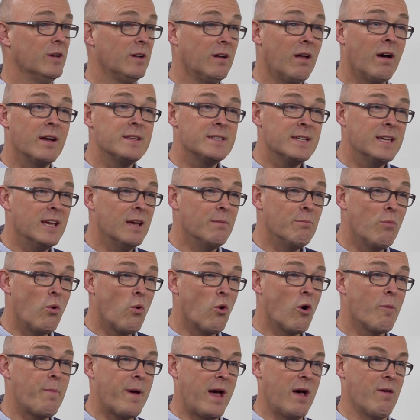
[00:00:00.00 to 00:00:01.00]
you'd like to hear
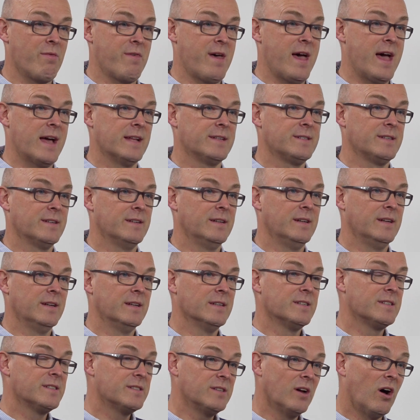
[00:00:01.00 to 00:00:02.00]
more about that,
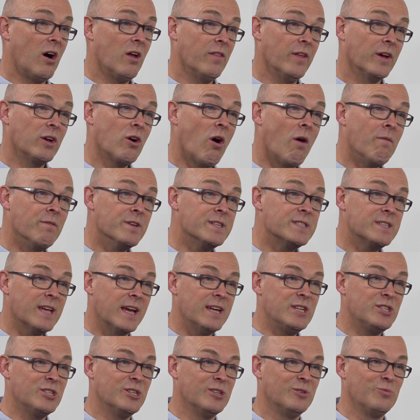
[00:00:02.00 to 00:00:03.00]
start the
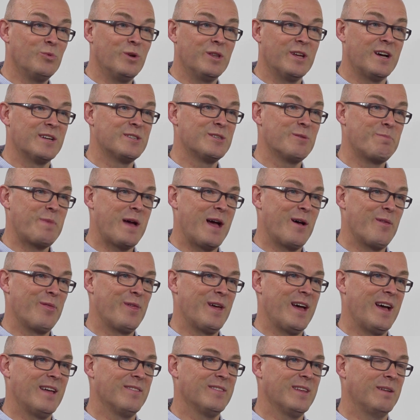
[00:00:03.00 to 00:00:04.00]
conversation with us about
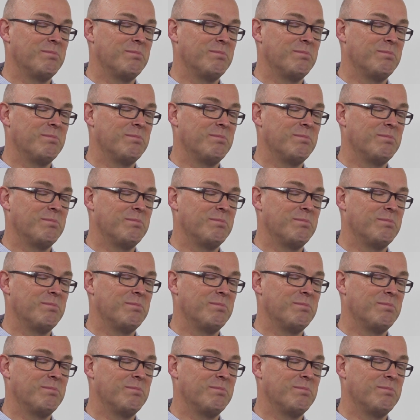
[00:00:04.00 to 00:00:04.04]
that,